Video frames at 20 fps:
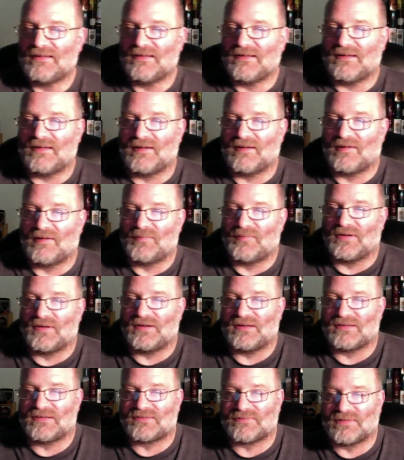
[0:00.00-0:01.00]

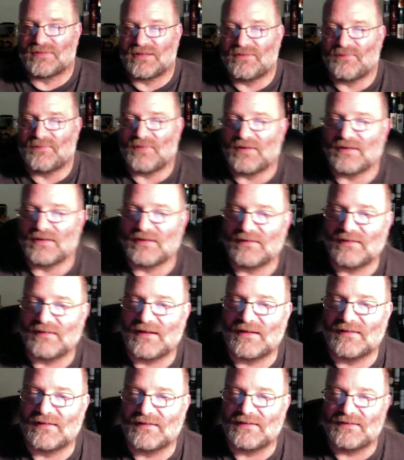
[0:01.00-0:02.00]
But it's really funny
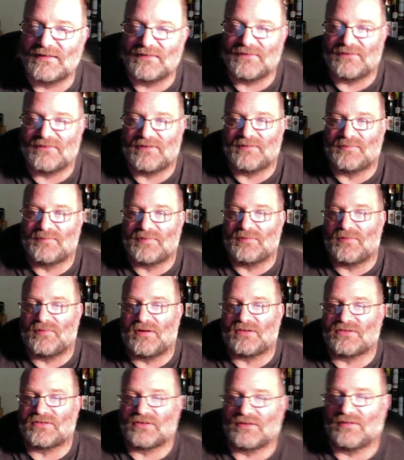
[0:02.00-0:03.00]
lately. You know, I've been
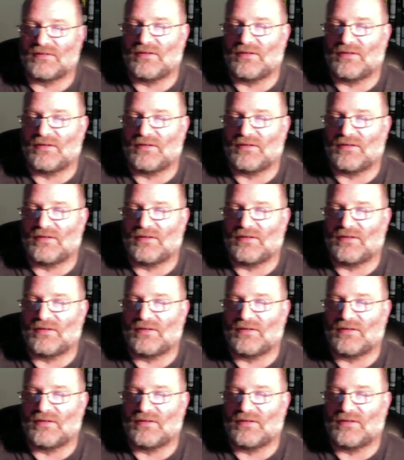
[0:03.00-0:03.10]
watching